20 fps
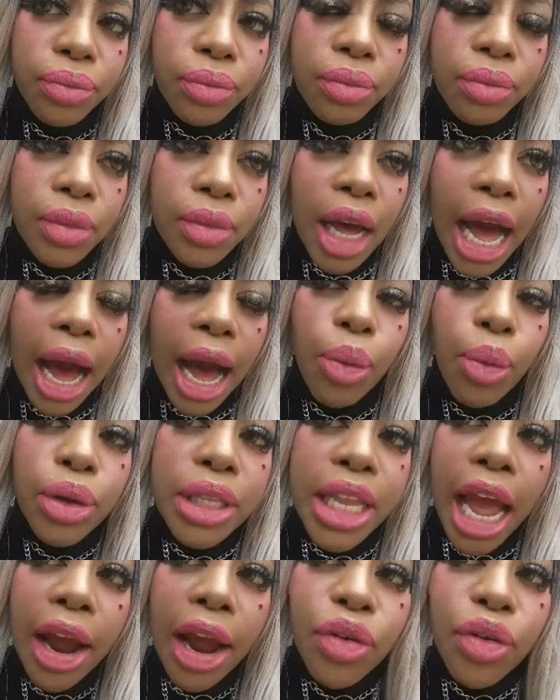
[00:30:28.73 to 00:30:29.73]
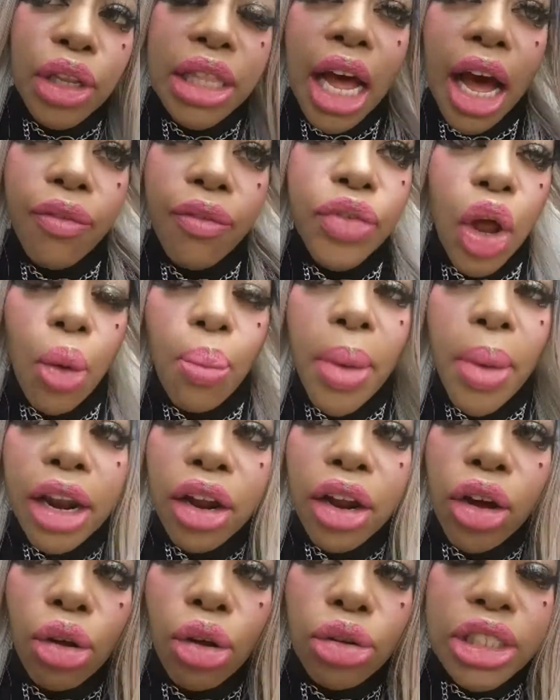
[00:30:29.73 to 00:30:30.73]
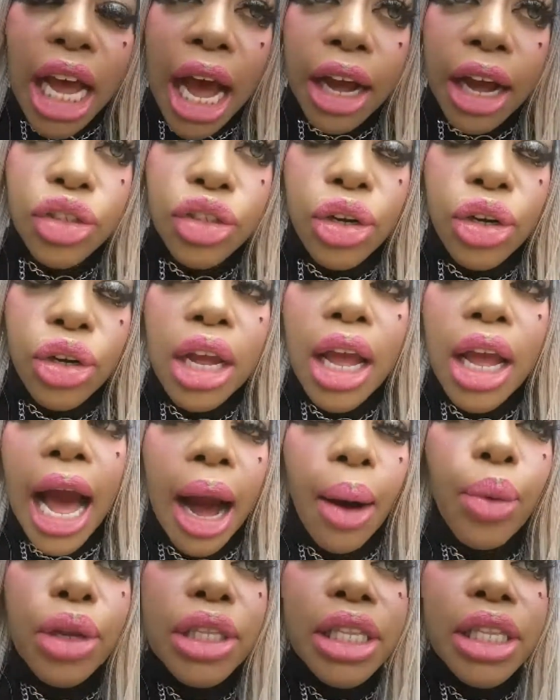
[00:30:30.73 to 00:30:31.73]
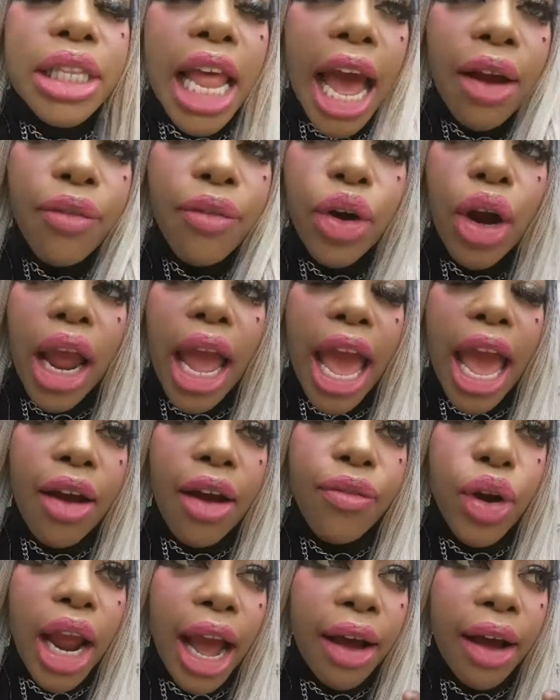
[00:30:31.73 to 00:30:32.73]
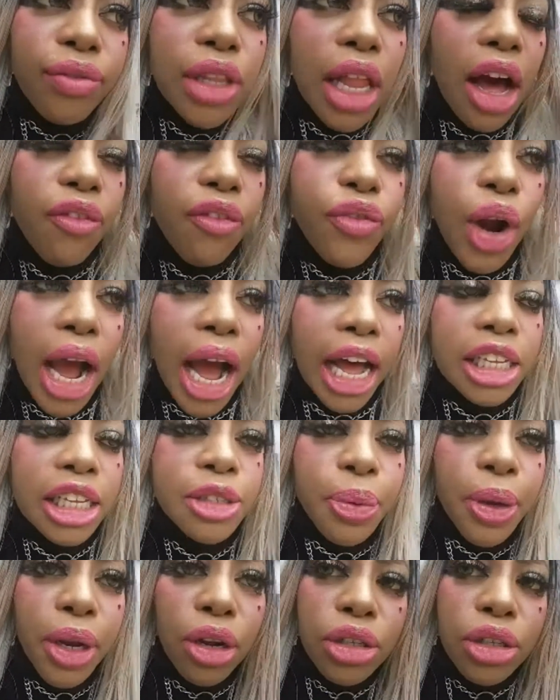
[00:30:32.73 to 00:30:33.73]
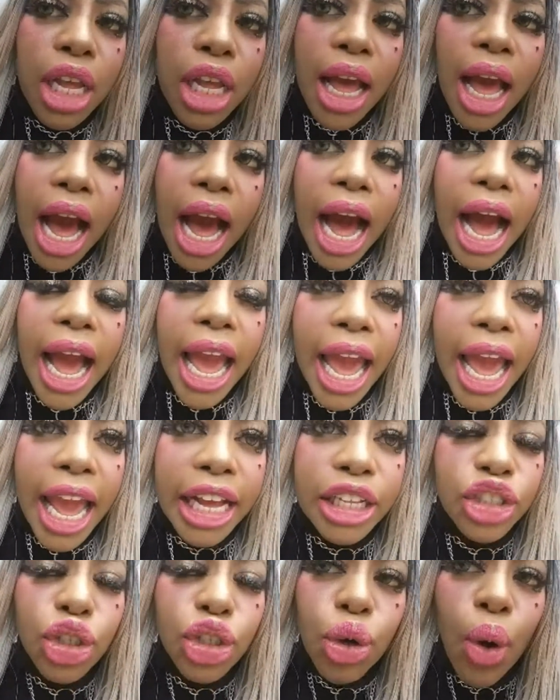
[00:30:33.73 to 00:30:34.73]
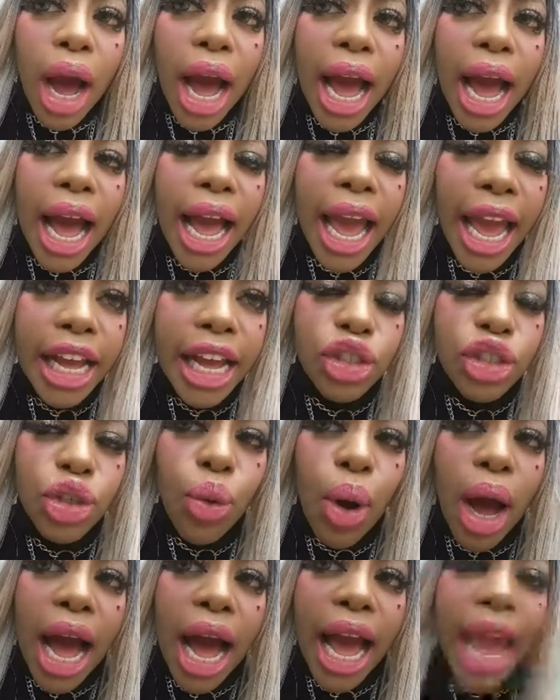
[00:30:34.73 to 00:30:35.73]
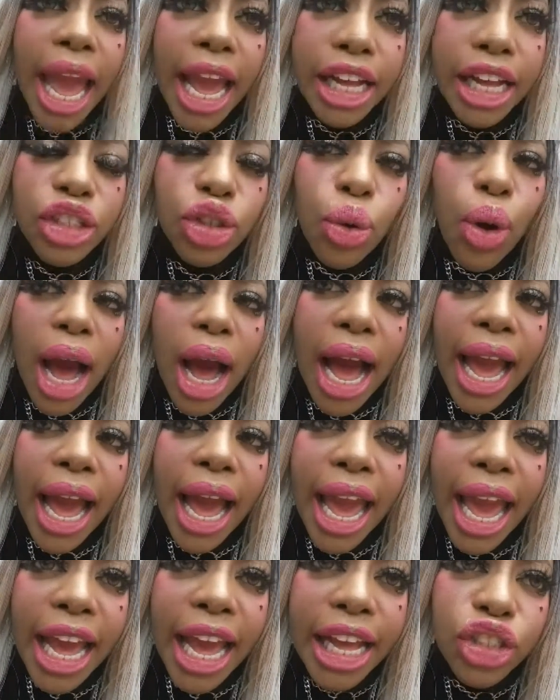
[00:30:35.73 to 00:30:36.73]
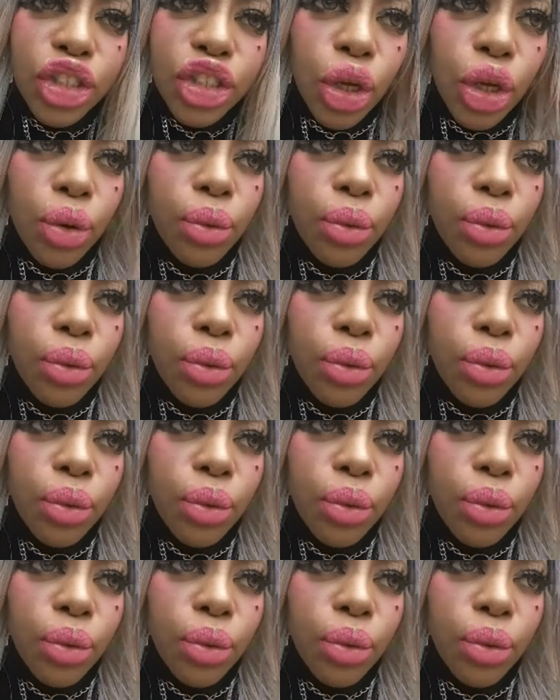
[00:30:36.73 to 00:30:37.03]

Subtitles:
I will never love no medical doctor. I will never ever have love for hospitals. I hate you. I hate you. I hate you. I hate you.